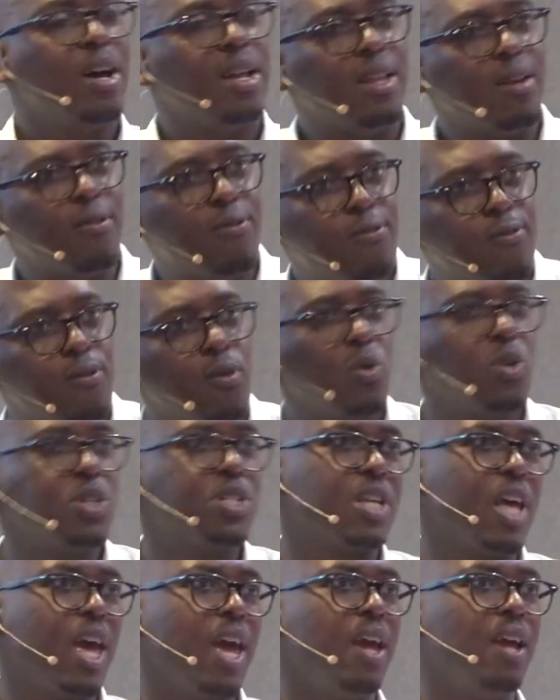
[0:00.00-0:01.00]
the
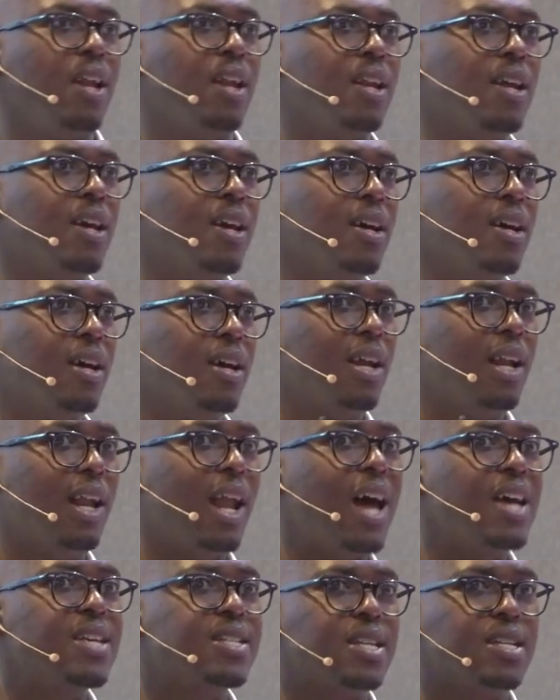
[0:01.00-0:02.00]
full-scale
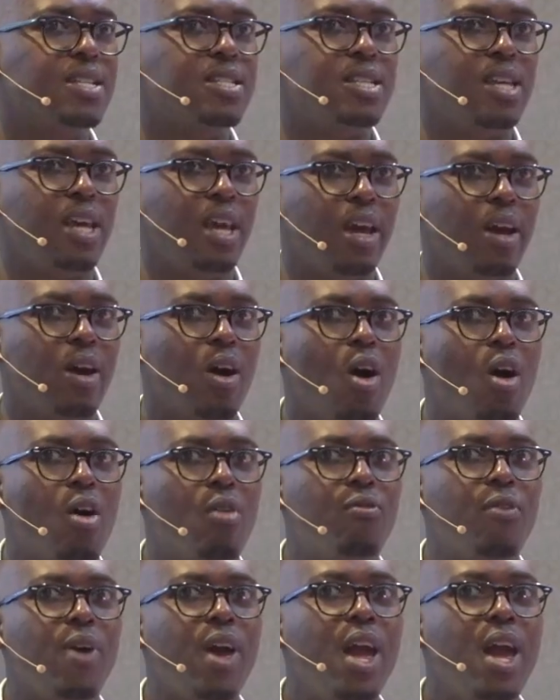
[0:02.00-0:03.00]
licensing
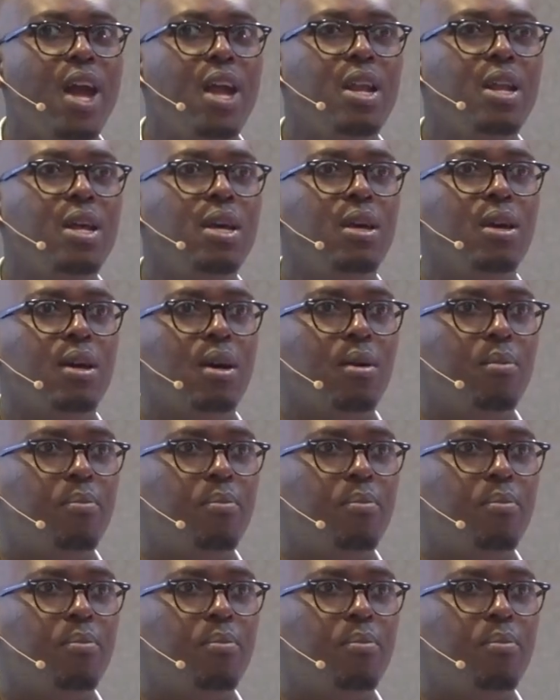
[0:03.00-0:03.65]
of any